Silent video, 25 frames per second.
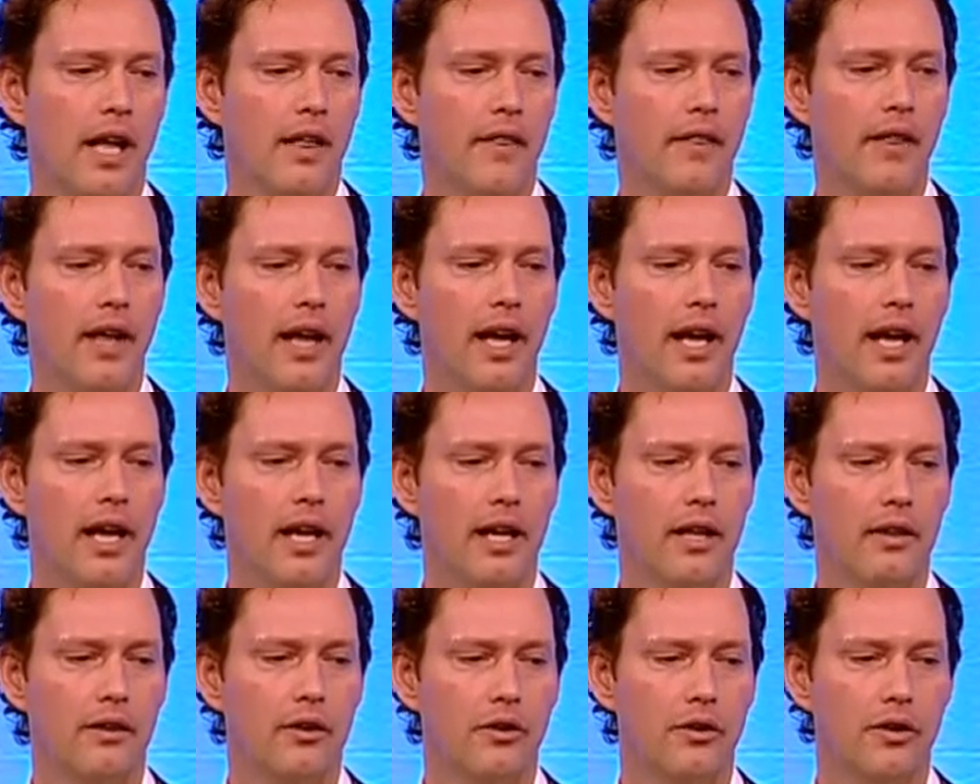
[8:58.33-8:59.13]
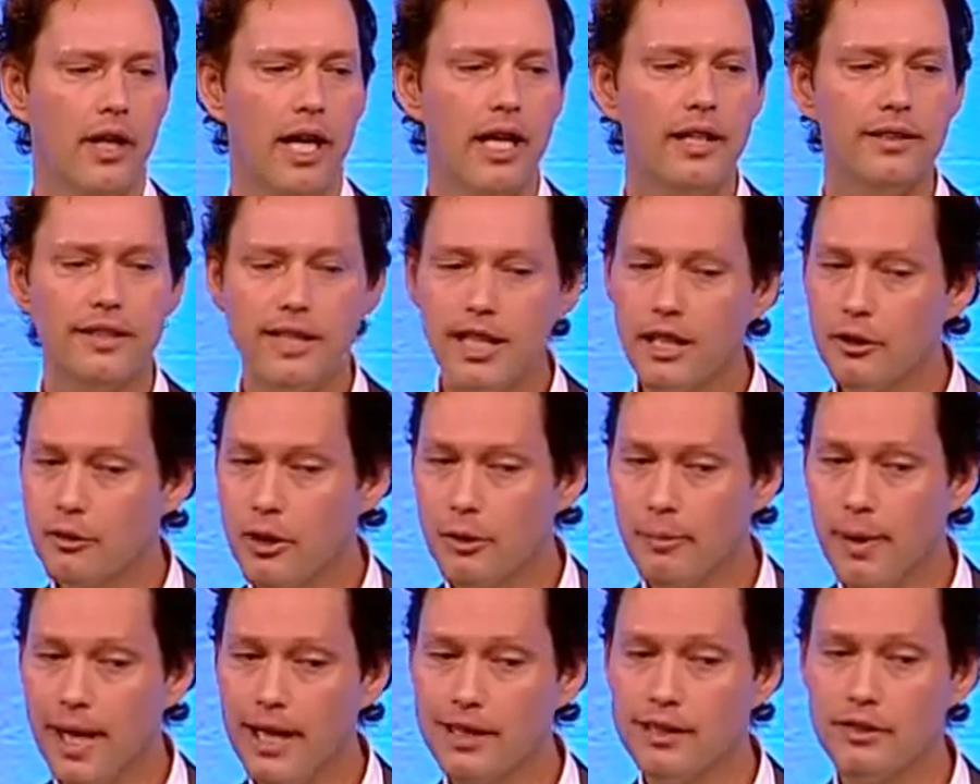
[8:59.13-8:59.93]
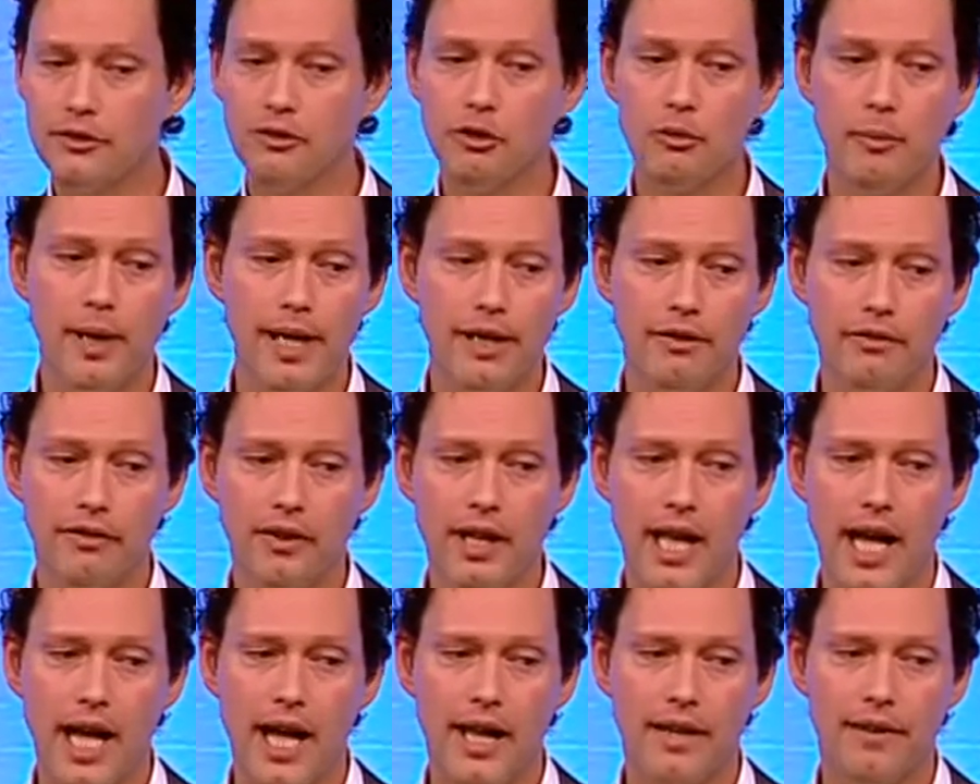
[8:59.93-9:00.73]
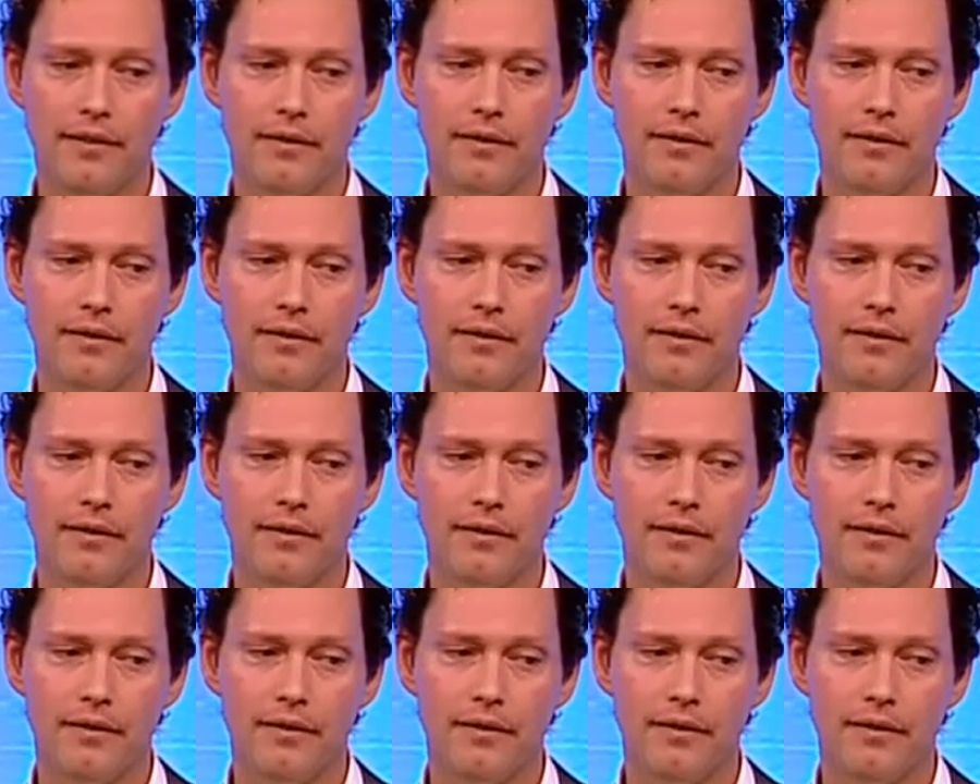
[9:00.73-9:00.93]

Their data center capacity remained flat,